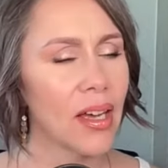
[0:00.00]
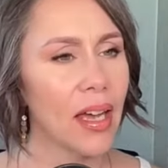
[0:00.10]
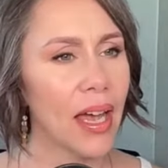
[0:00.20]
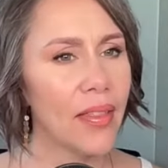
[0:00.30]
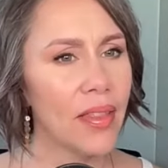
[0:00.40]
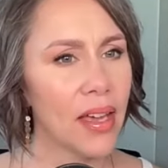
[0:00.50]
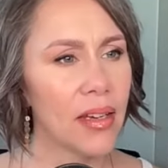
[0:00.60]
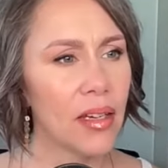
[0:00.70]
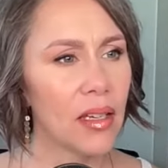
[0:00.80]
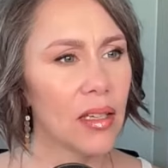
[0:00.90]
And then
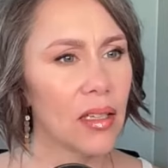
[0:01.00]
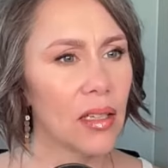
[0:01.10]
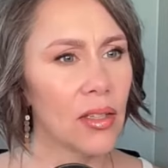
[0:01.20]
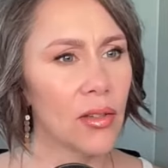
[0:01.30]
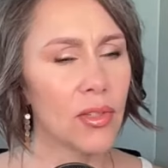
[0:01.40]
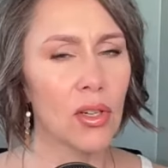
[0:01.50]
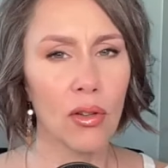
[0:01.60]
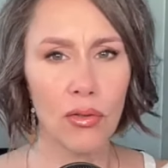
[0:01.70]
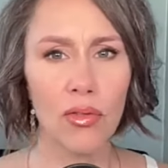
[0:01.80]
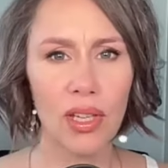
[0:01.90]
you have to go
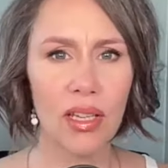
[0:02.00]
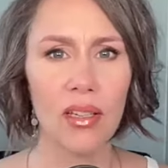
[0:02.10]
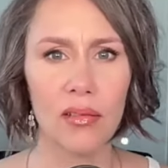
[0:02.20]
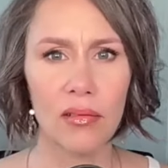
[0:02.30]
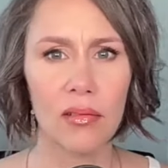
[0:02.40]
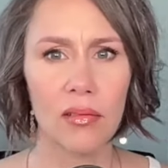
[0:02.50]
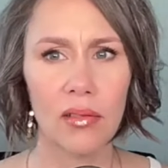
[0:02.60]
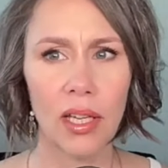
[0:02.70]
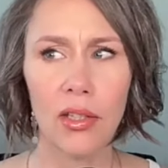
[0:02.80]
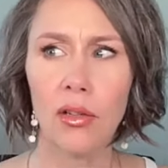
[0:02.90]
through it again
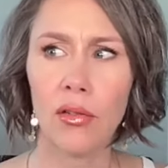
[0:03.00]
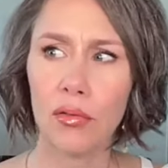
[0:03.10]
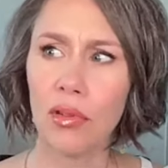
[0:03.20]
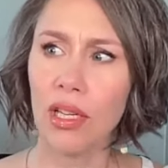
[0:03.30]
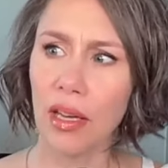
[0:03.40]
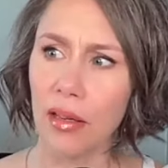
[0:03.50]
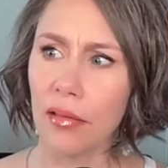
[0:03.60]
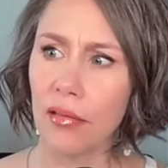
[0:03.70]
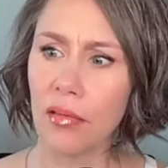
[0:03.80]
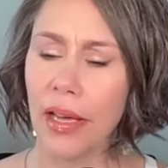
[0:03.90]
and then go through it again
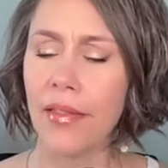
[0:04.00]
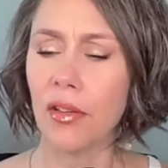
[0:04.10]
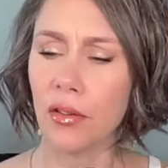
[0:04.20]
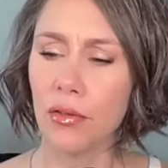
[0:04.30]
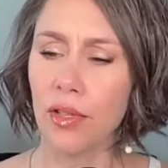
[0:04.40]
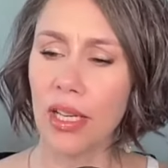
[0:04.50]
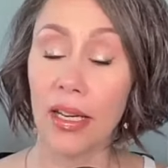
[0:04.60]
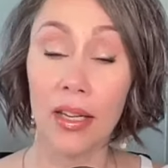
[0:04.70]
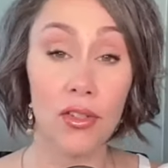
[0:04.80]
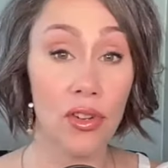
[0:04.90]
and then go through it again.
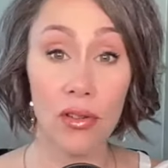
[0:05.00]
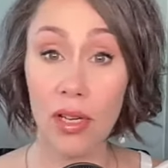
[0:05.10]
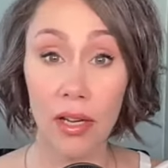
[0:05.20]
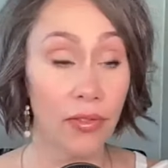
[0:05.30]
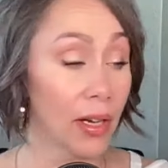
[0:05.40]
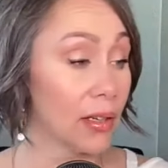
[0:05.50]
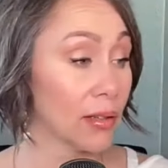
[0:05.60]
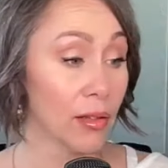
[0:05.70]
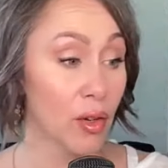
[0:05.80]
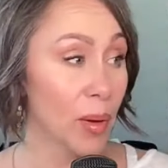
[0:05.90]
And sure enough, I could
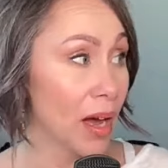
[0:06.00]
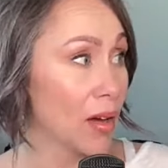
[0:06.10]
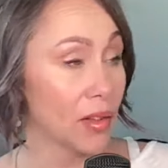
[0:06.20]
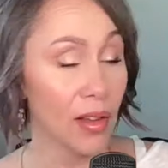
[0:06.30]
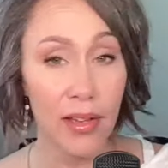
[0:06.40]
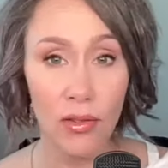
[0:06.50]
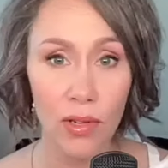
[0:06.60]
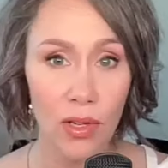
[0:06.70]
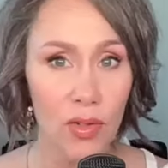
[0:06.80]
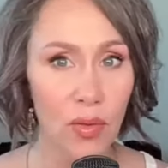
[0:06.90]
look back on the last 3
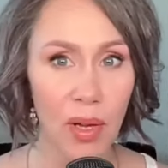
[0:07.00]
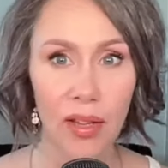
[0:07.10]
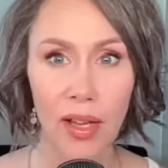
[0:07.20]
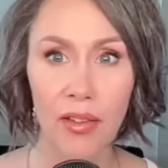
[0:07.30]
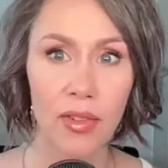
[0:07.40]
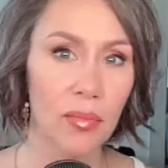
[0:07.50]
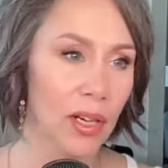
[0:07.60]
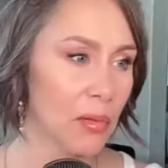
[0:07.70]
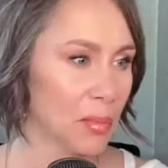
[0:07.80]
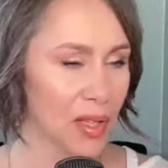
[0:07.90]
years of my life and
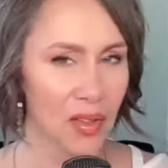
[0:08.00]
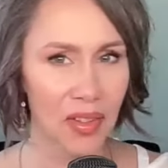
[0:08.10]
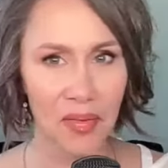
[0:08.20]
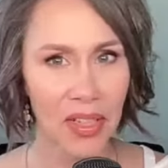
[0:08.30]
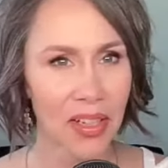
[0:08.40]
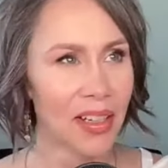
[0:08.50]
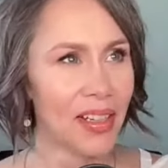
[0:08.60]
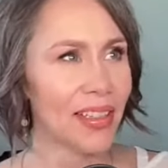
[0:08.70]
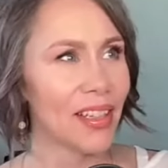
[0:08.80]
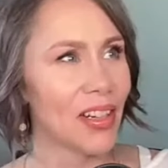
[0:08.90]
probably the
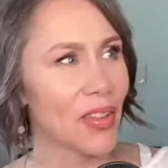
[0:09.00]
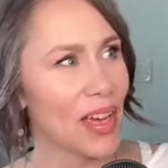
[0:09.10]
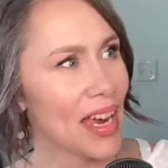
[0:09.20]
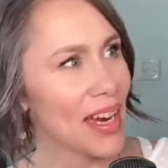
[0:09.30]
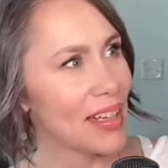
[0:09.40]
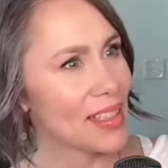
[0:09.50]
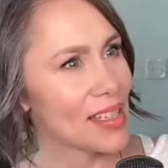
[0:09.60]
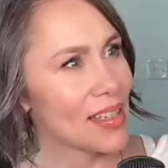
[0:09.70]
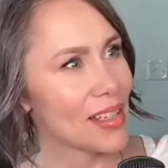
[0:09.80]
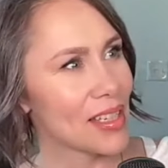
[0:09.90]
you know, the
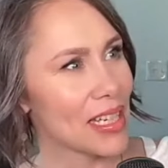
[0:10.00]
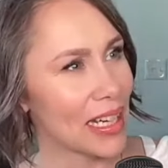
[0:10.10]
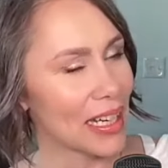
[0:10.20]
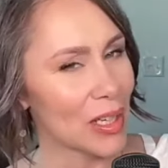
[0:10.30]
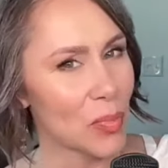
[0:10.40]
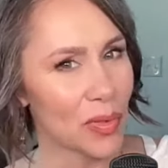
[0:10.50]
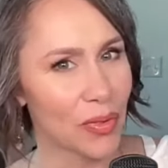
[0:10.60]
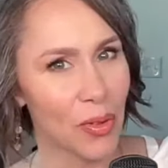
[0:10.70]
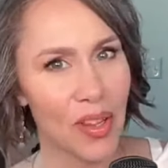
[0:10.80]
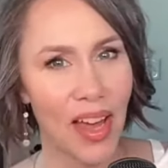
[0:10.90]
18
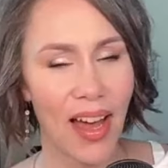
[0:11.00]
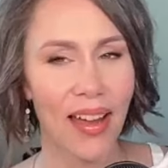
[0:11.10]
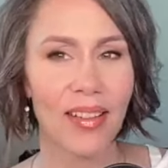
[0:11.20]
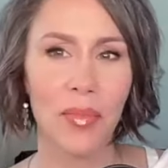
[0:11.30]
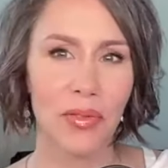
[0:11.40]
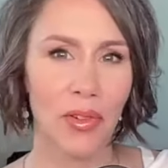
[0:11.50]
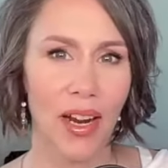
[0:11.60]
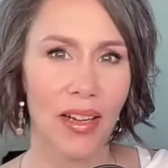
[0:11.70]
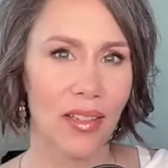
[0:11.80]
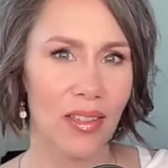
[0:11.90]
before that, before
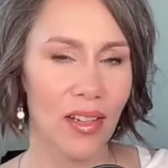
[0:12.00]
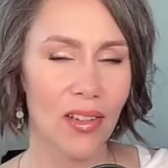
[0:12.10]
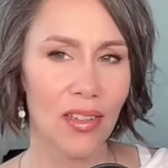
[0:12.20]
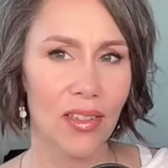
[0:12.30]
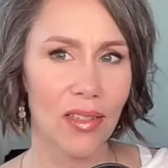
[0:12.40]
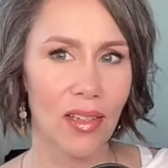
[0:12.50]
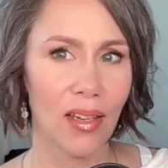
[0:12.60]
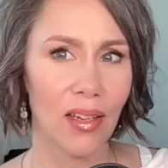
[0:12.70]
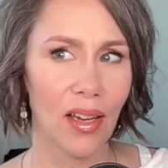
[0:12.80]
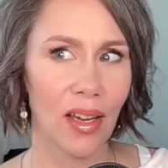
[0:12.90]
access consciousness
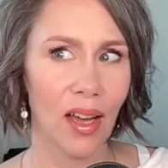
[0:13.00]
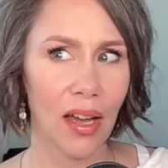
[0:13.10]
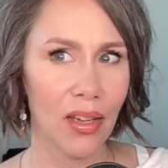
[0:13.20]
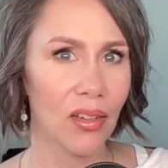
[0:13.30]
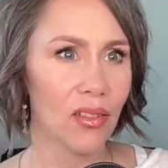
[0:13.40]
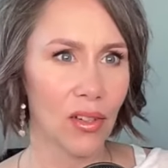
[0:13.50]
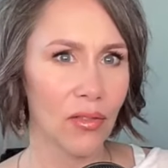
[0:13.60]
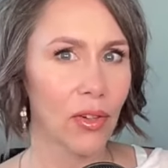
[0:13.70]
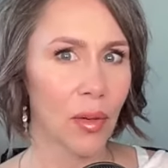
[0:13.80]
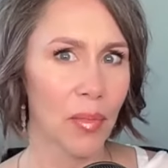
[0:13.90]
and I could
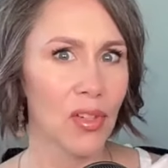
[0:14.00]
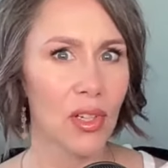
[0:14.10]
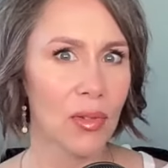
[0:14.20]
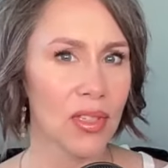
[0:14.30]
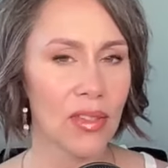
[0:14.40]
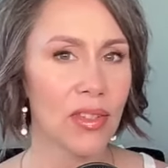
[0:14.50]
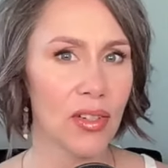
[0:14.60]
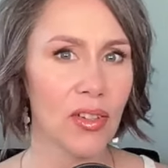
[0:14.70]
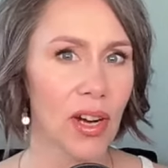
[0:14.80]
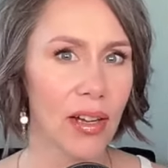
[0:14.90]
confirm that she was indeed
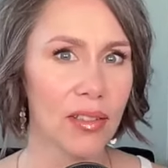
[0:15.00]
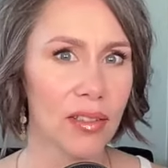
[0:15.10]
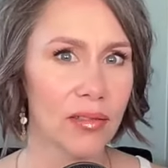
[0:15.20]
correct.